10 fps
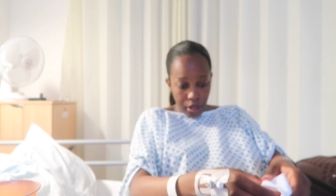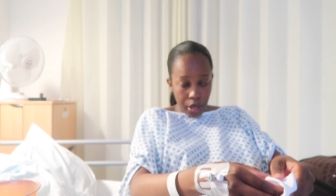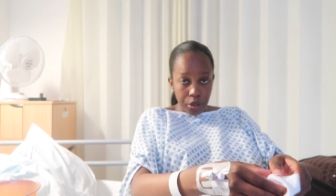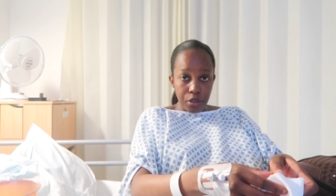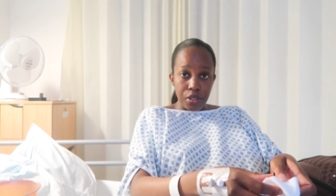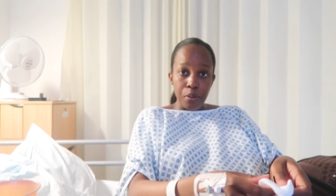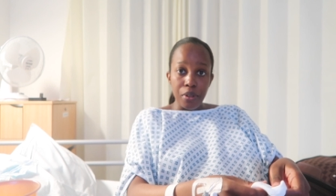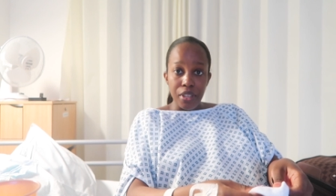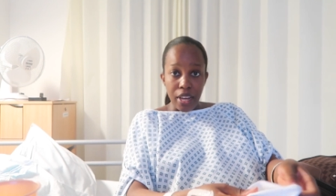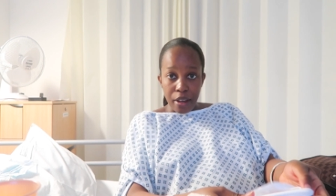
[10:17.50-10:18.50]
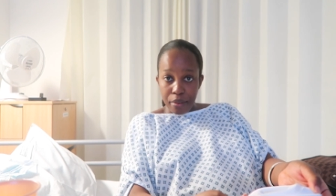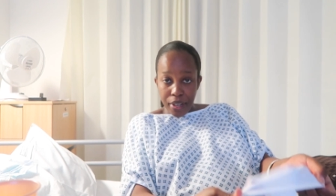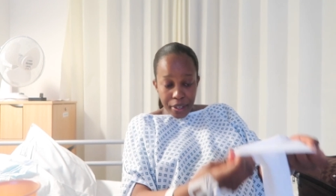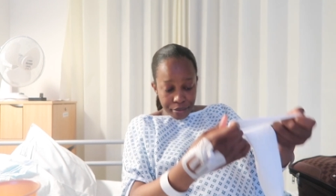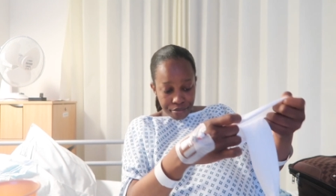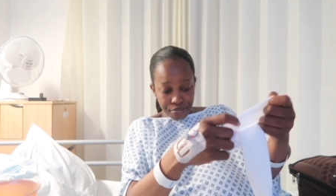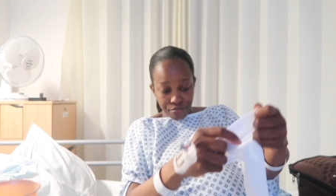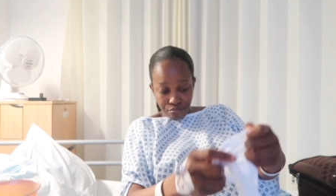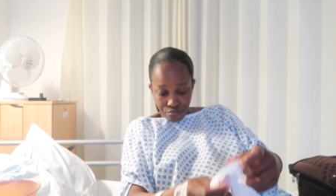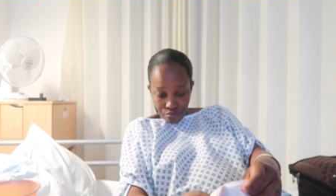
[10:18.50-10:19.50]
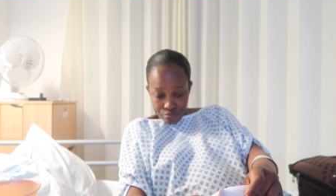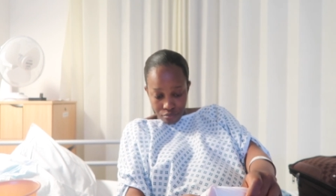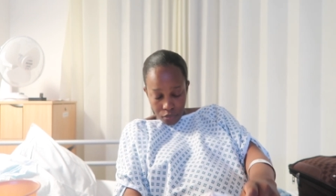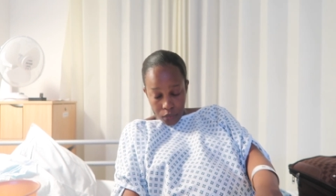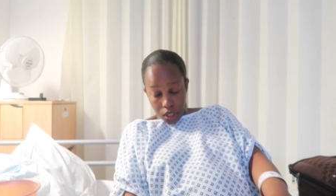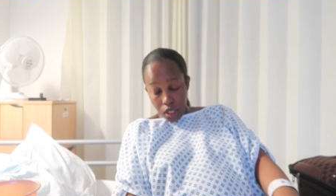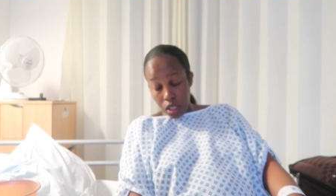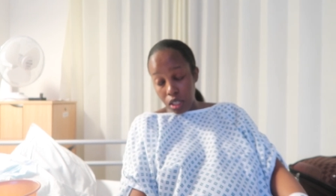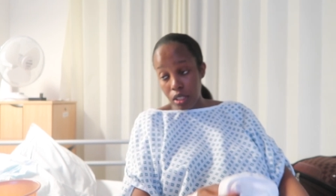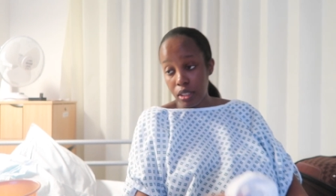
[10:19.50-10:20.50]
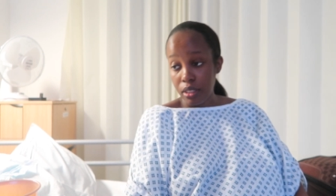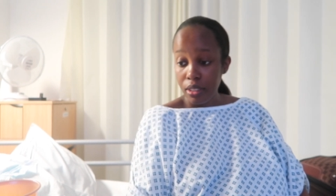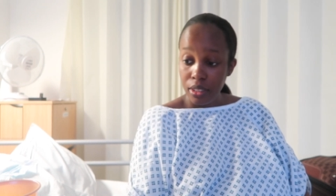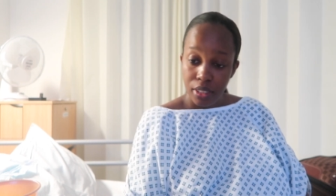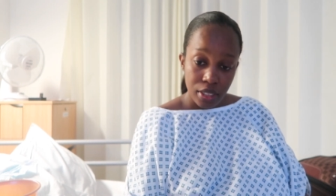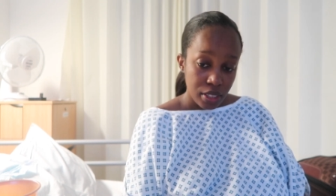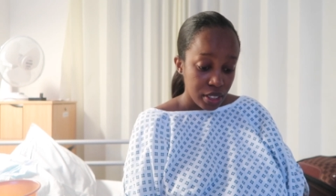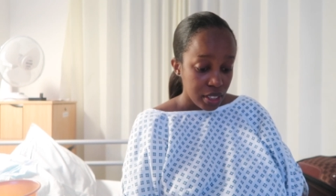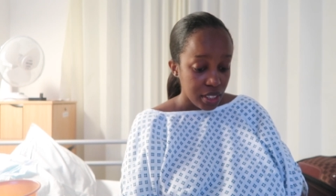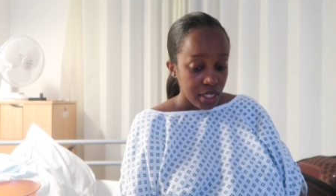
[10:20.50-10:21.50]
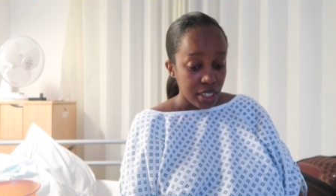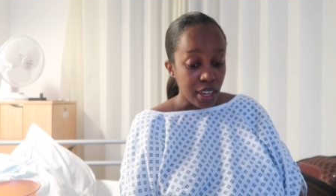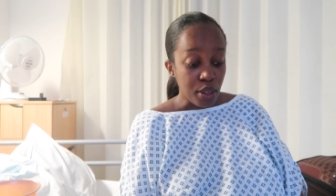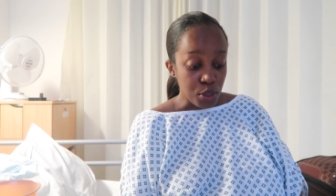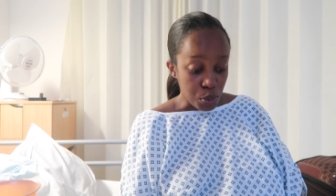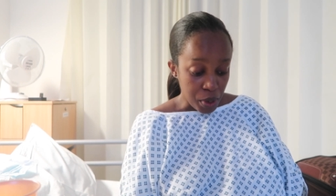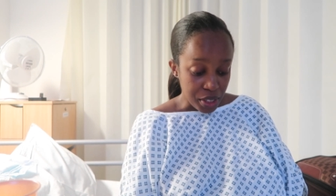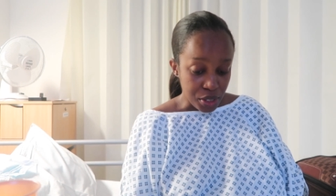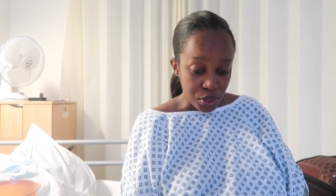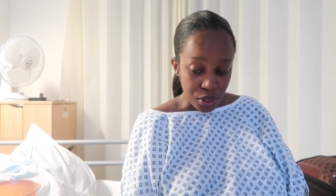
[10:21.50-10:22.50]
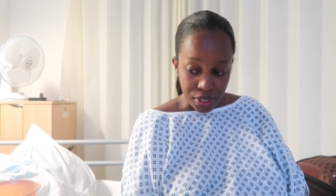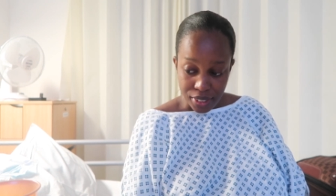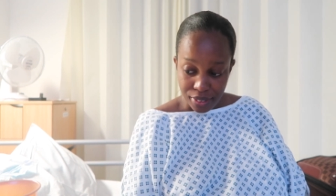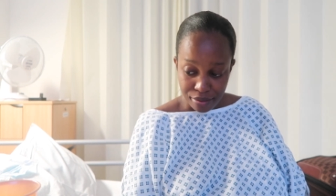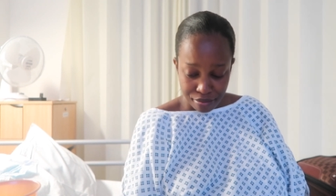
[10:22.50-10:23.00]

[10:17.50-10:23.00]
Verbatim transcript: I'll use the one they have here. Oh. Now to wear the socks.